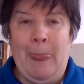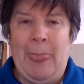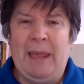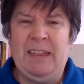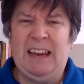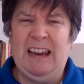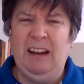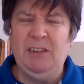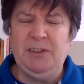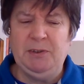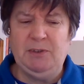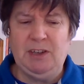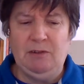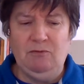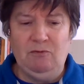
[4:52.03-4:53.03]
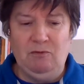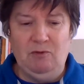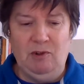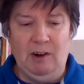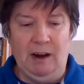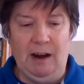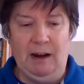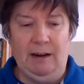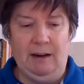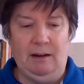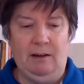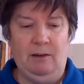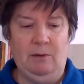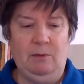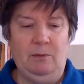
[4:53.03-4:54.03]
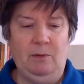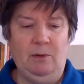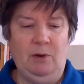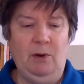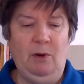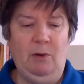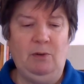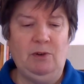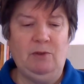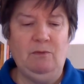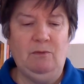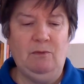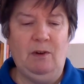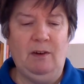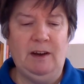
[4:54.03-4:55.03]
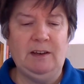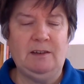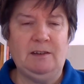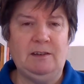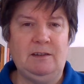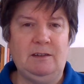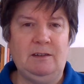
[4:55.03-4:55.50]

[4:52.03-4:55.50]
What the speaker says: And the council didn't really know who to write